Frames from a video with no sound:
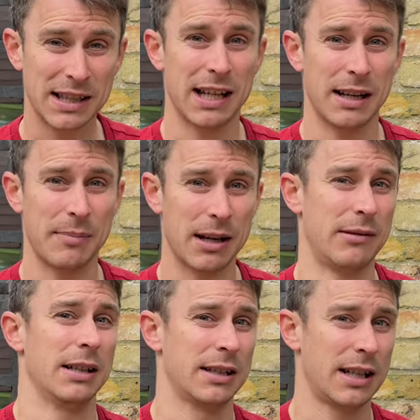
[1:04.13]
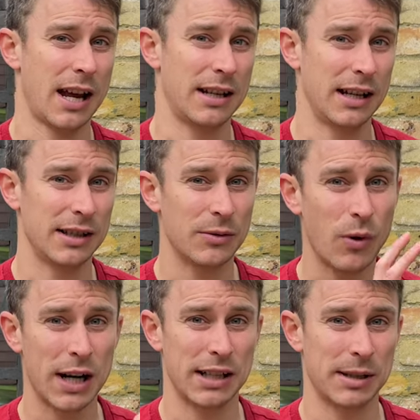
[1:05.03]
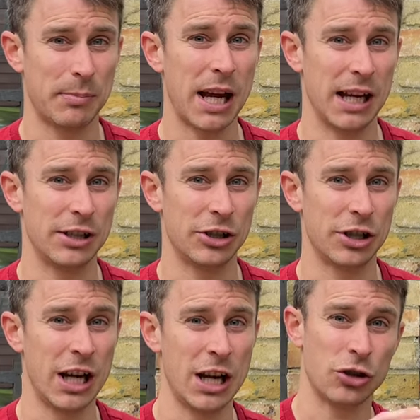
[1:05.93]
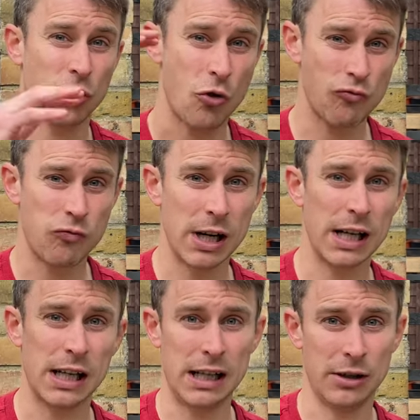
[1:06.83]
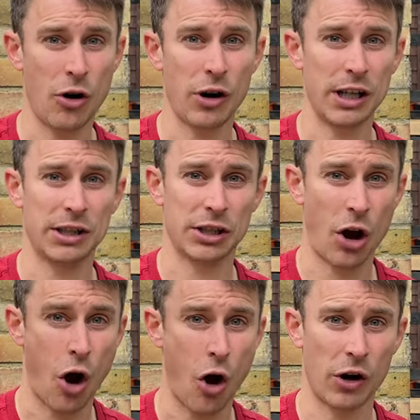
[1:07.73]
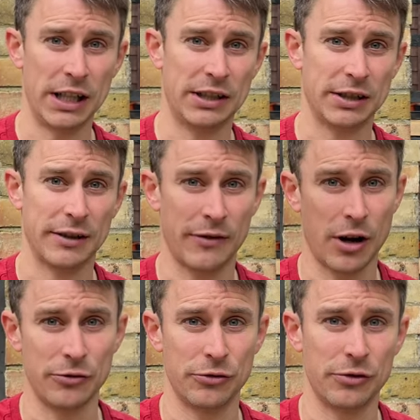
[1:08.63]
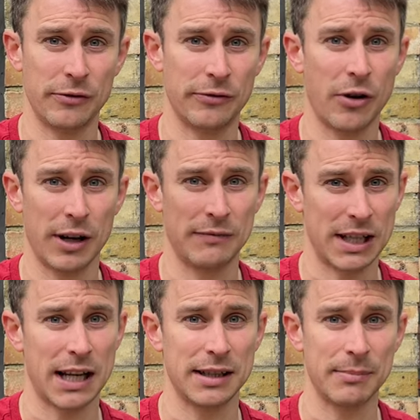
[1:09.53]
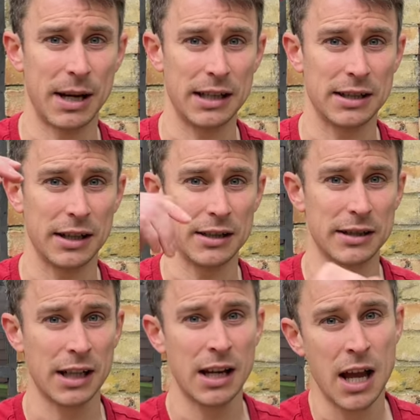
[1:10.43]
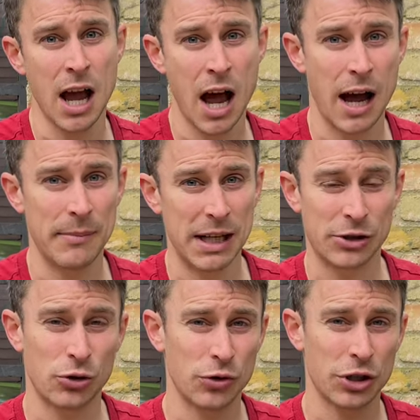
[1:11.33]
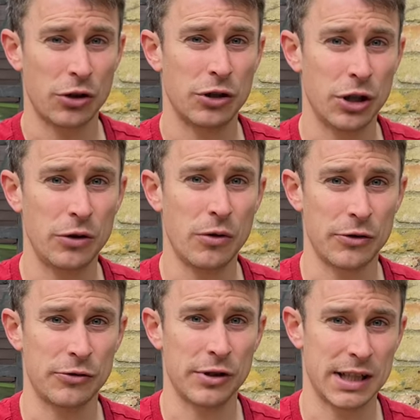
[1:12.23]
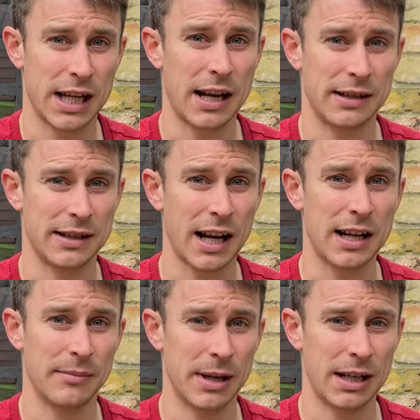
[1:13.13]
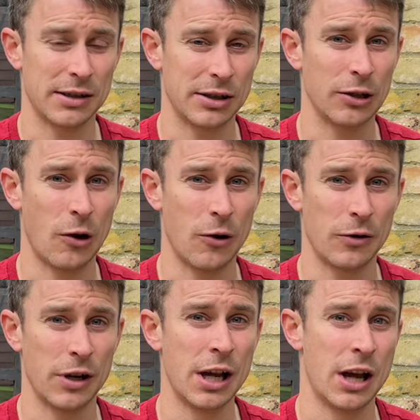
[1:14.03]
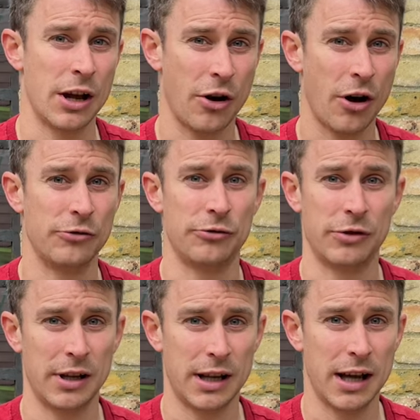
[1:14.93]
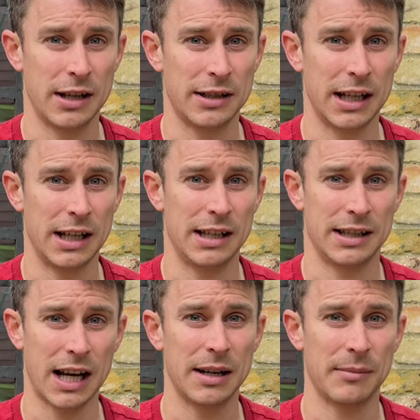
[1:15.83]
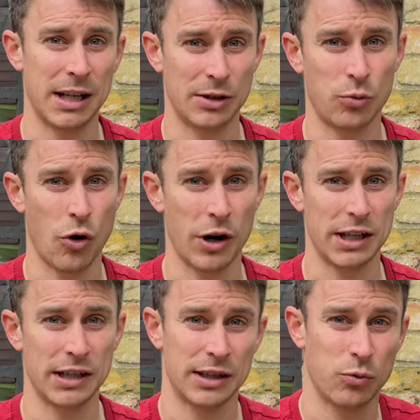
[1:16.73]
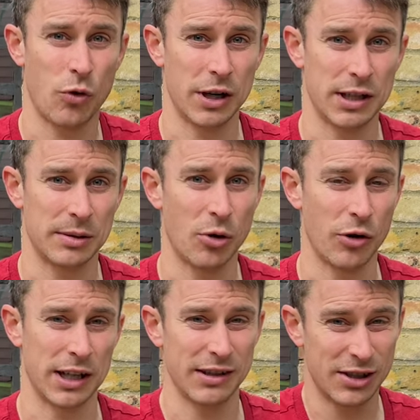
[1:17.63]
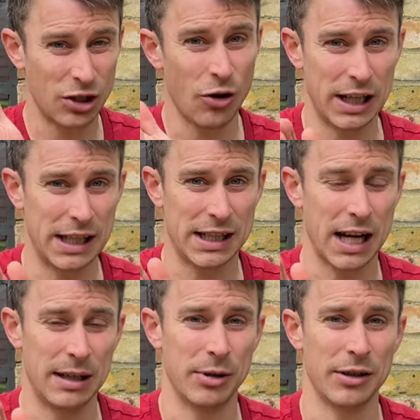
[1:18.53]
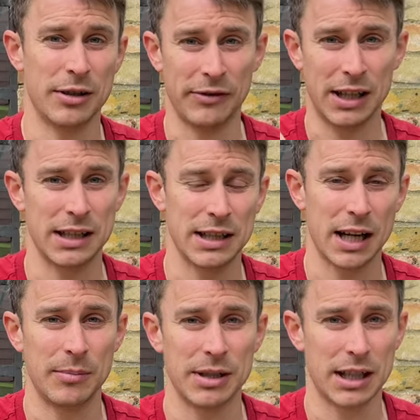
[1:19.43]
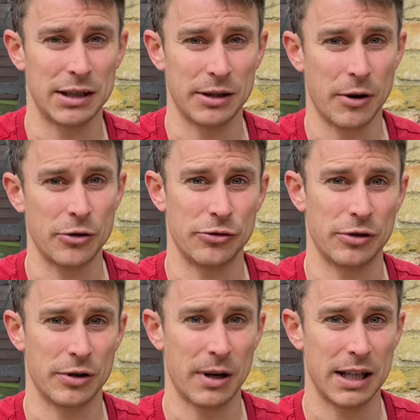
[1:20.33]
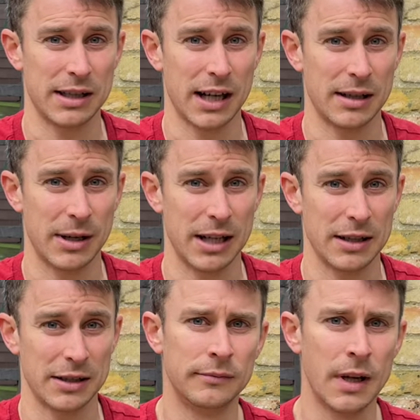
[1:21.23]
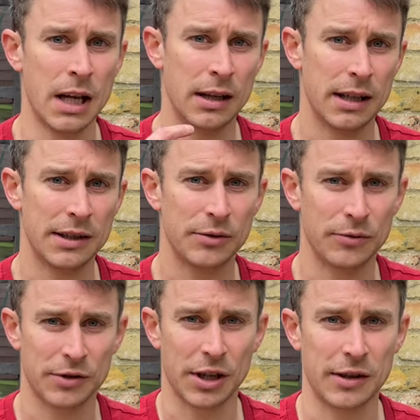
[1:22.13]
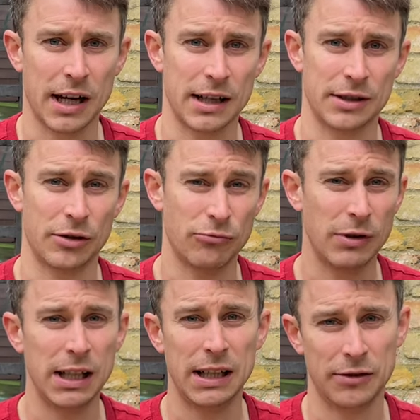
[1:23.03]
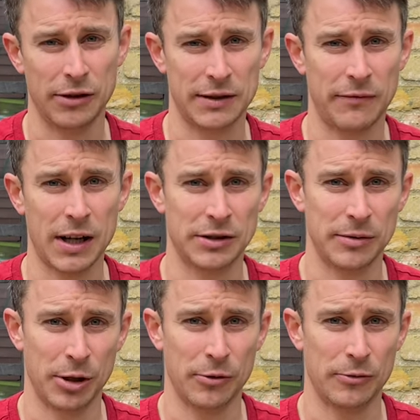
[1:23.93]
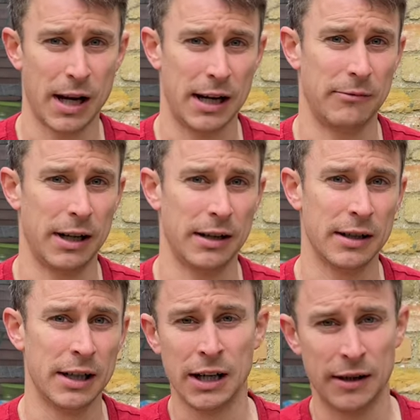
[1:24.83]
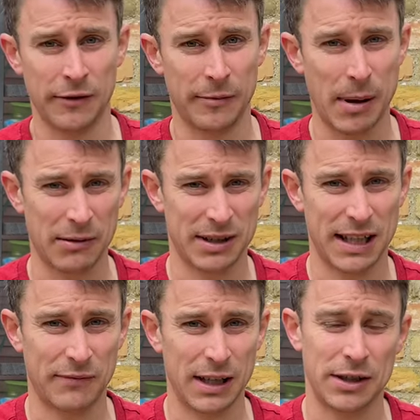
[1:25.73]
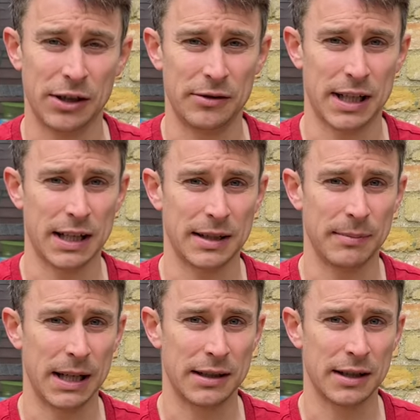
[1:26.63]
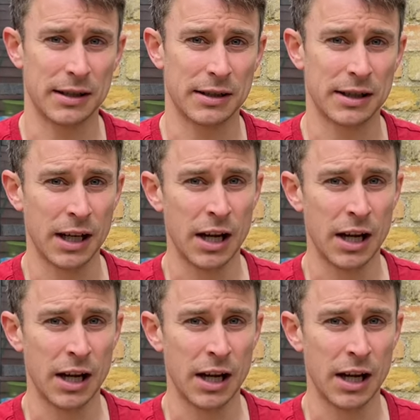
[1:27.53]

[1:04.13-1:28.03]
thing about this tent is when it's pitched, it's got a really nice height of 105 centimetres. It's also 210 centimetres long and 130 centimetres wide at its widest point. Slightly tapered, I think it tapers into 120 centimetres. This also has a really nice vestibule area of about 72 centimetres.